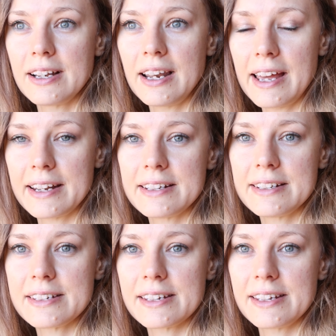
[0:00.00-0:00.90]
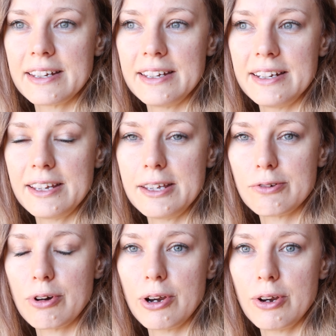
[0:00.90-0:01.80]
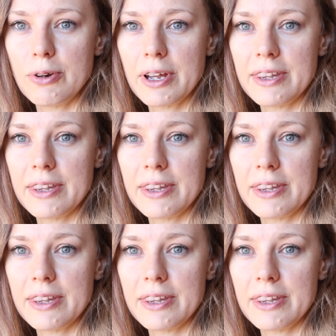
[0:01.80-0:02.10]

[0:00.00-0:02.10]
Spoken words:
land in Heathrow,